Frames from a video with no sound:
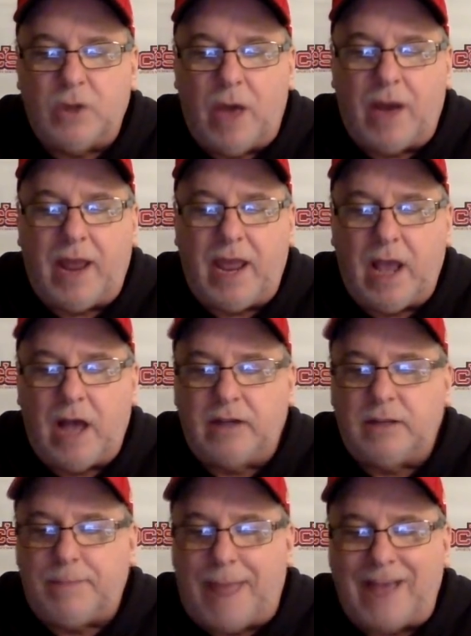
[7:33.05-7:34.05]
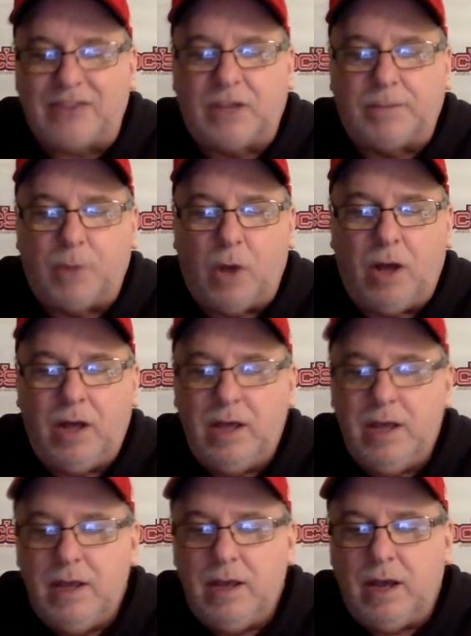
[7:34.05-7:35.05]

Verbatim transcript: know how to hang on to the basketball.